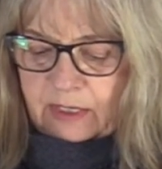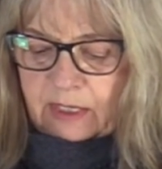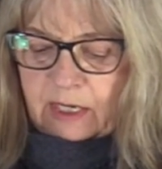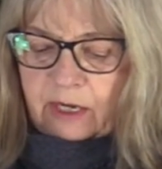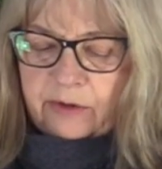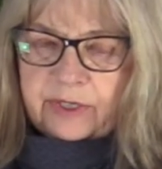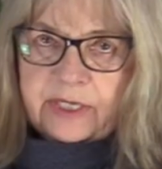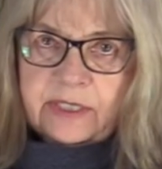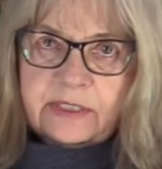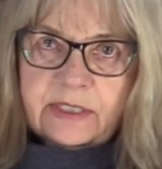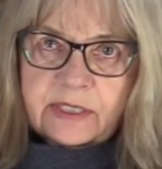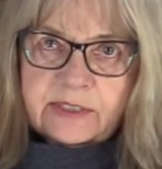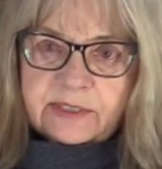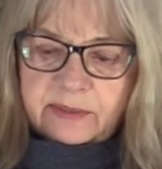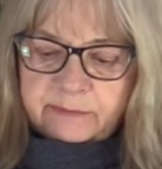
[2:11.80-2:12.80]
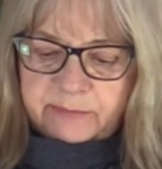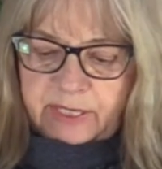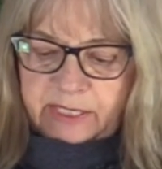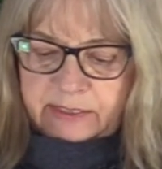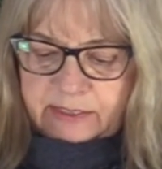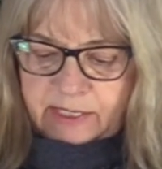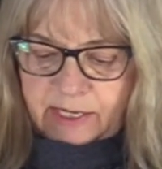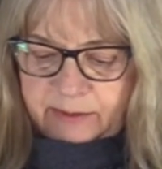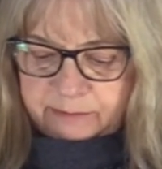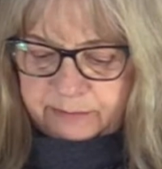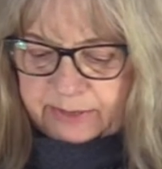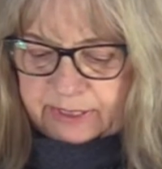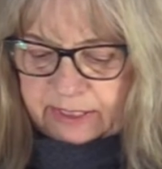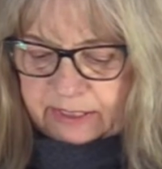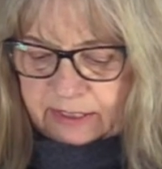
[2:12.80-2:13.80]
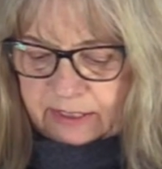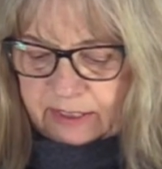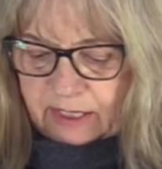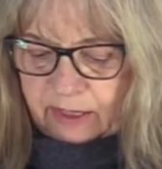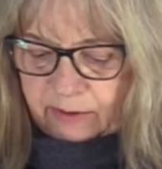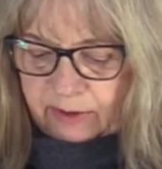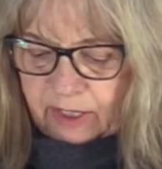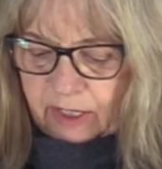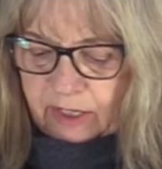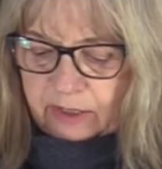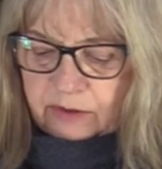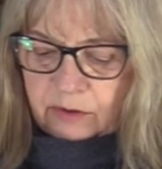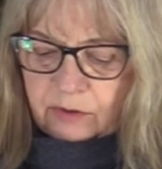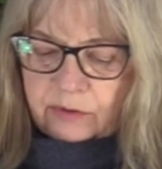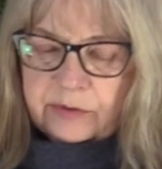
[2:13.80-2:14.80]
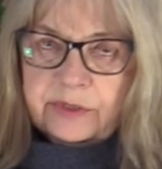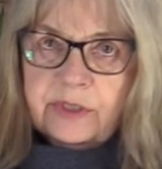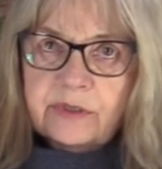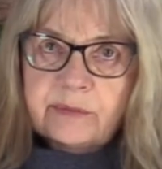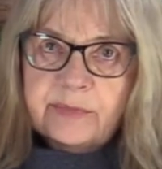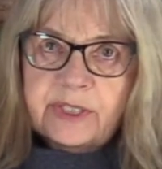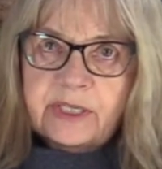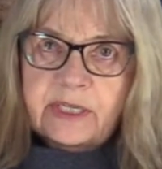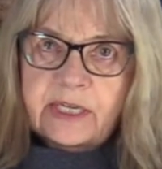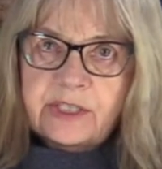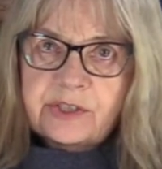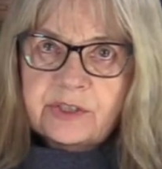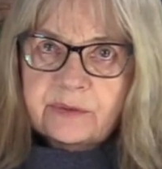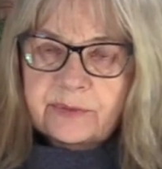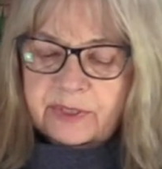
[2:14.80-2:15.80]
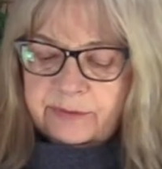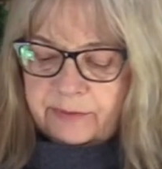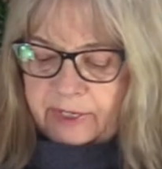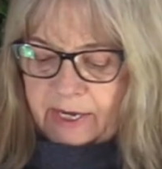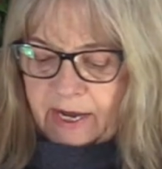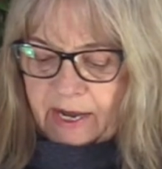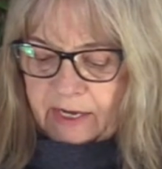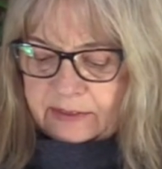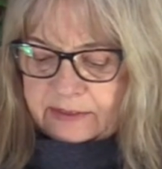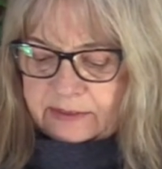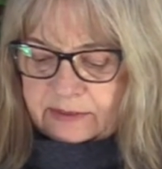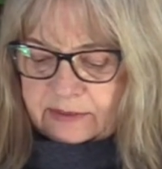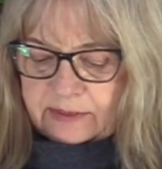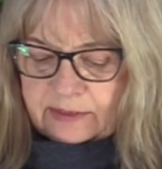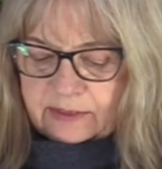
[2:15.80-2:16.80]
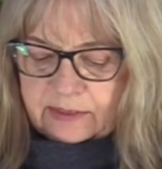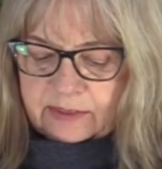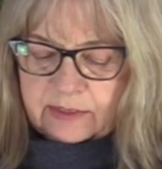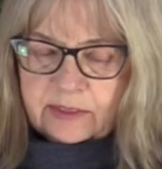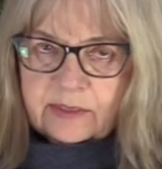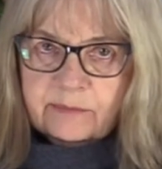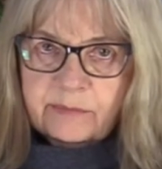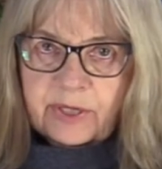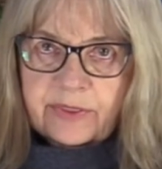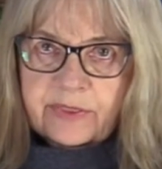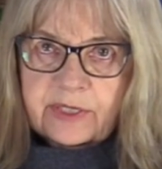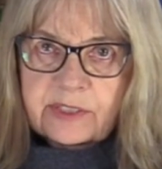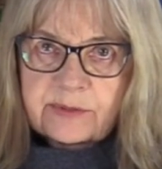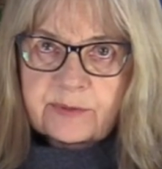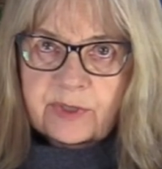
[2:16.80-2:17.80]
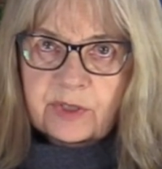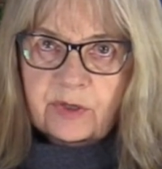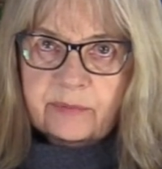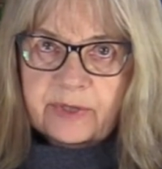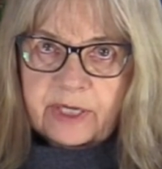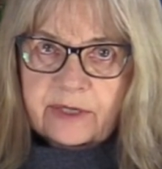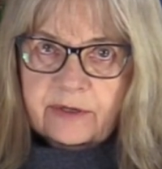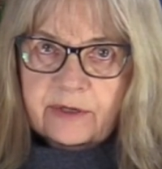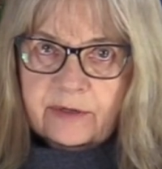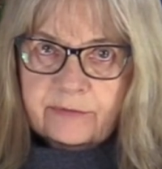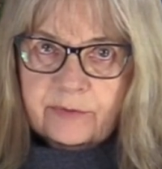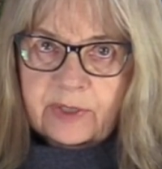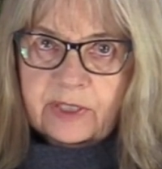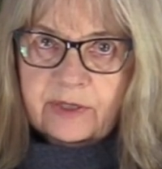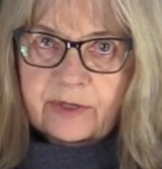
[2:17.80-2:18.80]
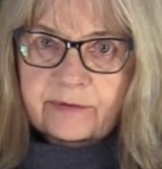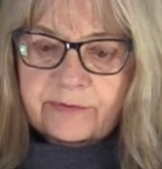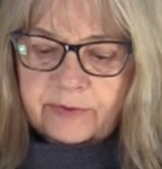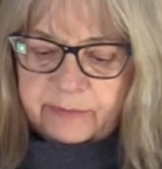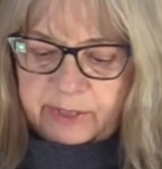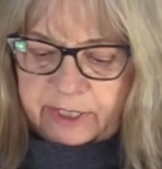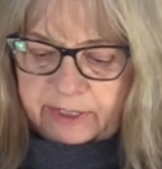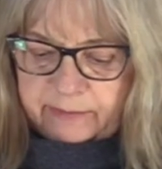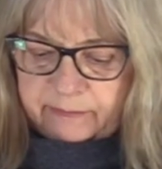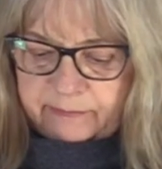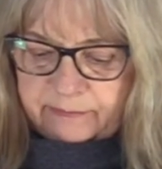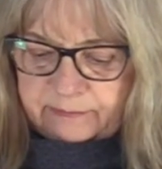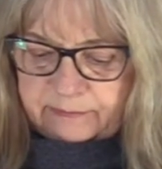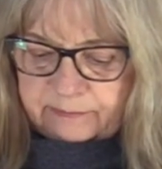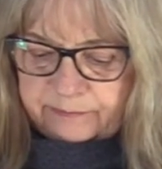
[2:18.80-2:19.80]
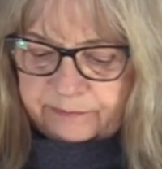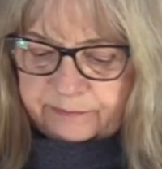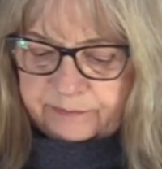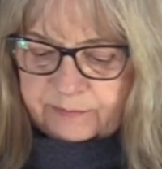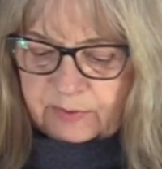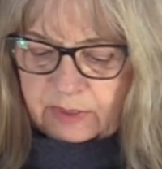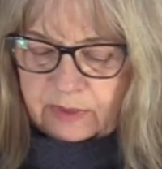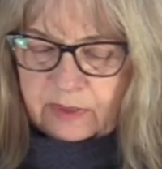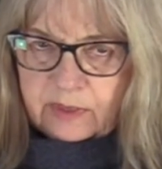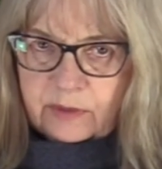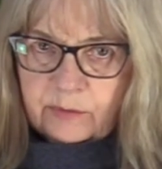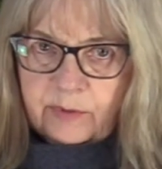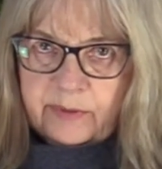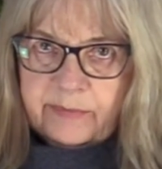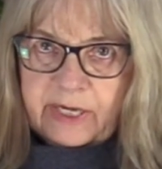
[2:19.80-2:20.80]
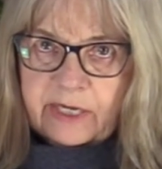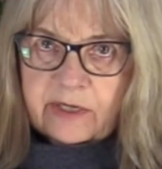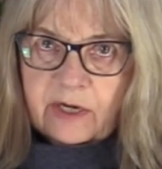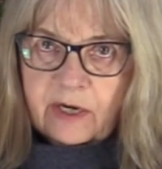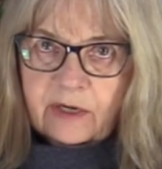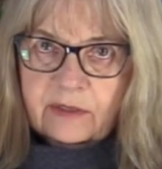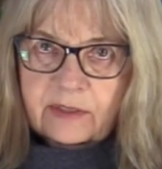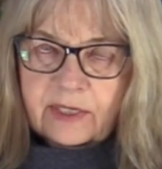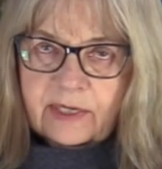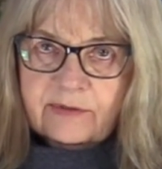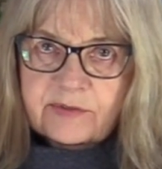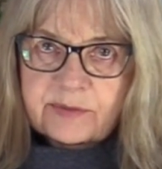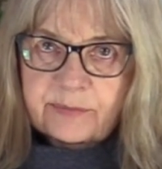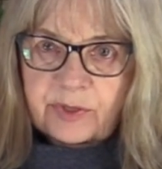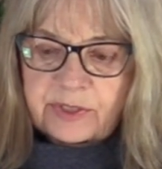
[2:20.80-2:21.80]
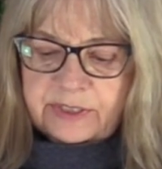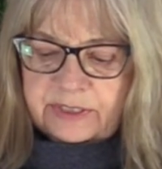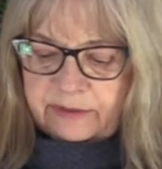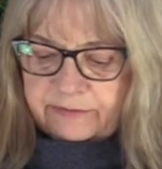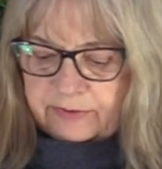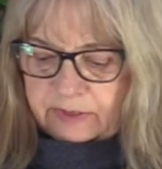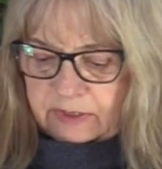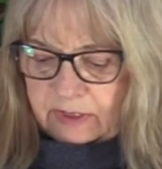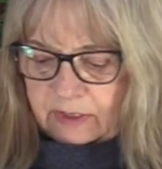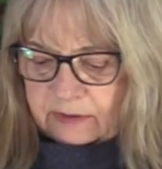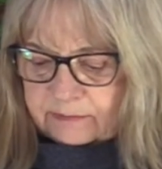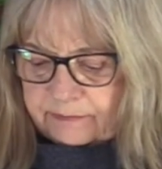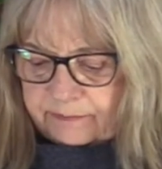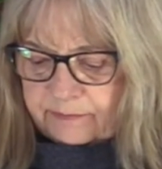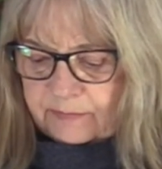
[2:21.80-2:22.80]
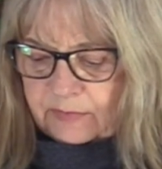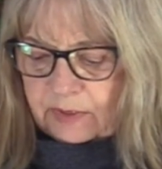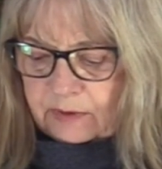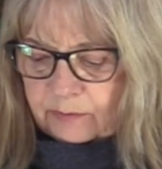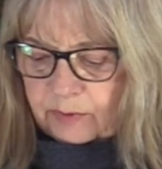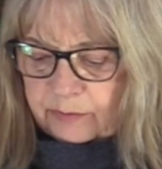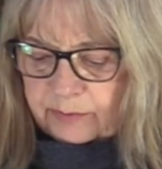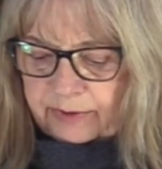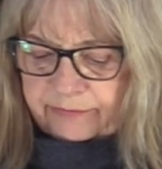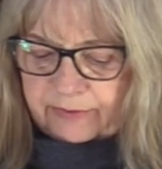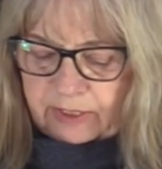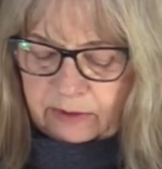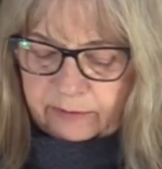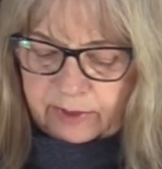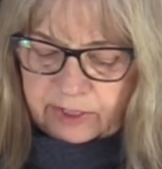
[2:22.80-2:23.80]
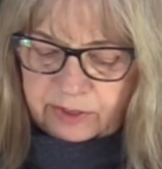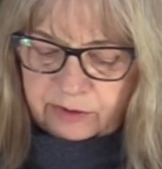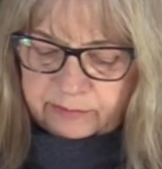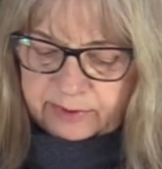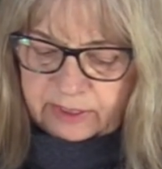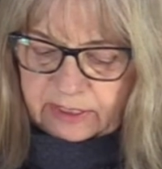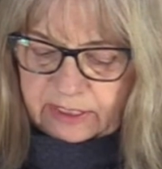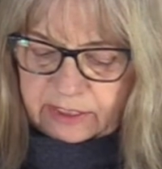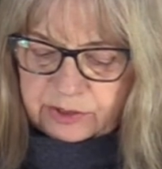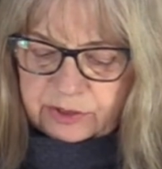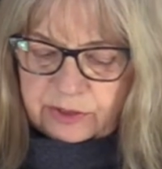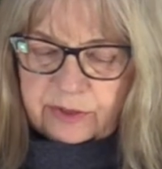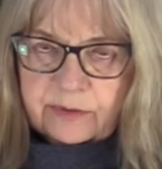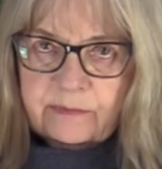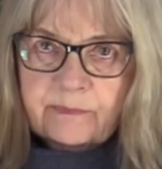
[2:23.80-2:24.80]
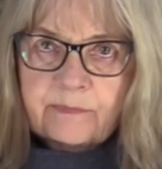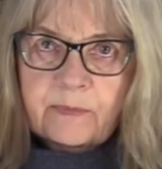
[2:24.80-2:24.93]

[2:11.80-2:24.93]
How he does it might not be how our own human nature would react, but things will go better if we learn from him. We make our lives more difficult when we follow our human nature.